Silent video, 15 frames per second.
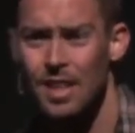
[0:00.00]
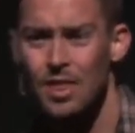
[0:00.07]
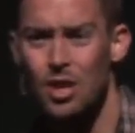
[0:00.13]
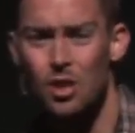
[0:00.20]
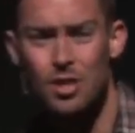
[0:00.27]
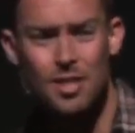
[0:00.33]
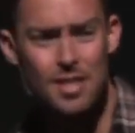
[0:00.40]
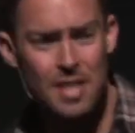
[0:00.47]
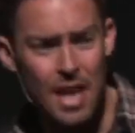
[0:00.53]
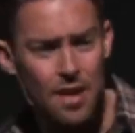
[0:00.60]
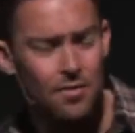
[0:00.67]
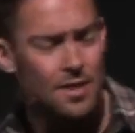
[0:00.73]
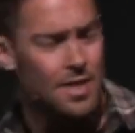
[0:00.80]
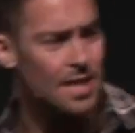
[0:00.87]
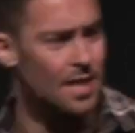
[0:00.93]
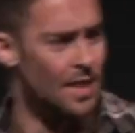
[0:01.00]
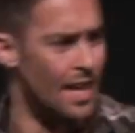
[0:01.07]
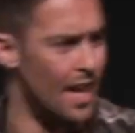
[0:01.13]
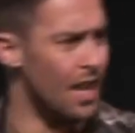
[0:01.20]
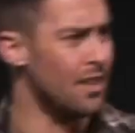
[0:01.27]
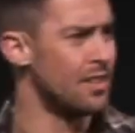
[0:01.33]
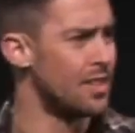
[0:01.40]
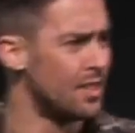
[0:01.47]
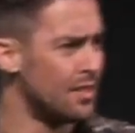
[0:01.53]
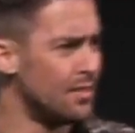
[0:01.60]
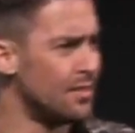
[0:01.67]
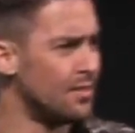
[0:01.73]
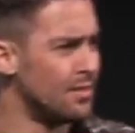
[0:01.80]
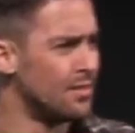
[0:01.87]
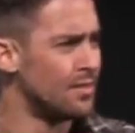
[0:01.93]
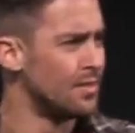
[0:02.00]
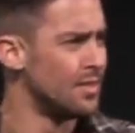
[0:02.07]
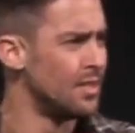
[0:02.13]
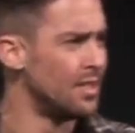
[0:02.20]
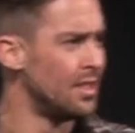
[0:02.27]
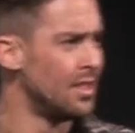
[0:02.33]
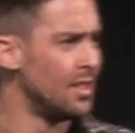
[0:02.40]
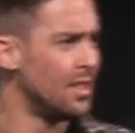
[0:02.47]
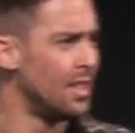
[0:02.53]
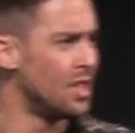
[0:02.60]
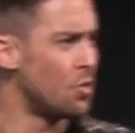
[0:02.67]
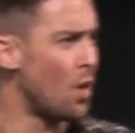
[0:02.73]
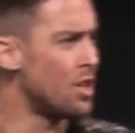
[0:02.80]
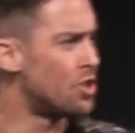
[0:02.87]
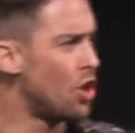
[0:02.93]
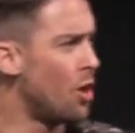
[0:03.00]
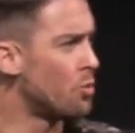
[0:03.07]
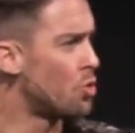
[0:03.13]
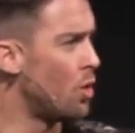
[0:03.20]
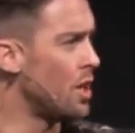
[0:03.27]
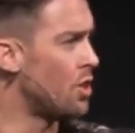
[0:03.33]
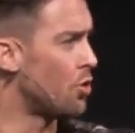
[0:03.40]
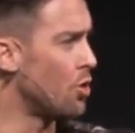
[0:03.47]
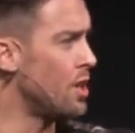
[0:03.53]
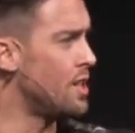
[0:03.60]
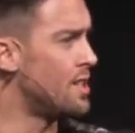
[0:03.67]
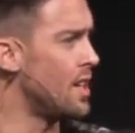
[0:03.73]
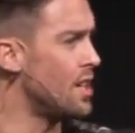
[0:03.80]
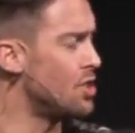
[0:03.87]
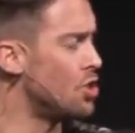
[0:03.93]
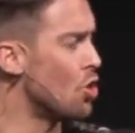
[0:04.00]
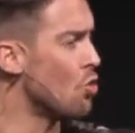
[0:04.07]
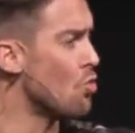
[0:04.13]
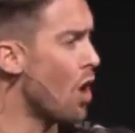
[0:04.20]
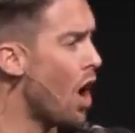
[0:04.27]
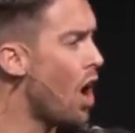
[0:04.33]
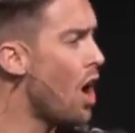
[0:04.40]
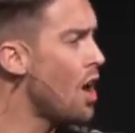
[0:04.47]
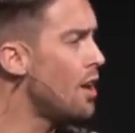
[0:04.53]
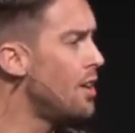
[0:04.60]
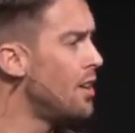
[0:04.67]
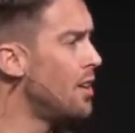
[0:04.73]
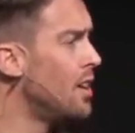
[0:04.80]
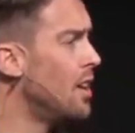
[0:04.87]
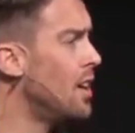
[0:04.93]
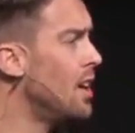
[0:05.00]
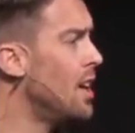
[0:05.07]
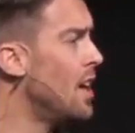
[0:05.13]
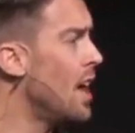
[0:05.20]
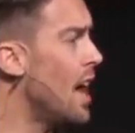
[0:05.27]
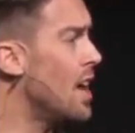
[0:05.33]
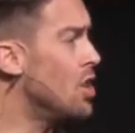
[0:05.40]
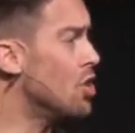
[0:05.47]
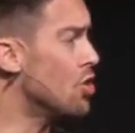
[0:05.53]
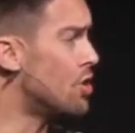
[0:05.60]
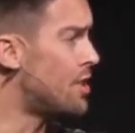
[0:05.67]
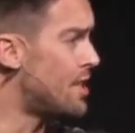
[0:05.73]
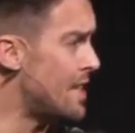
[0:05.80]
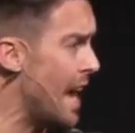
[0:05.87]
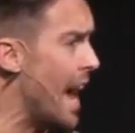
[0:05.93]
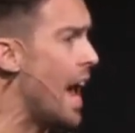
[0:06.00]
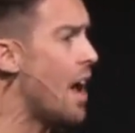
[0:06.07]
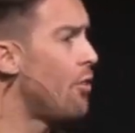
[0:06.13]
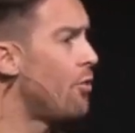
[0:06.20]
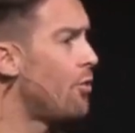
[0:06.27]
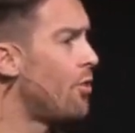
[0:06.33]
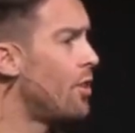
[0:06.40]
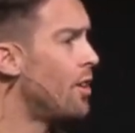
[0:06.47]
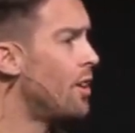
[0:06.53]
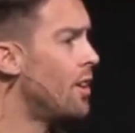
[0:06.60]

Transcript: There's safety in that. This is why Psalm 23 says, Your rod and your staff,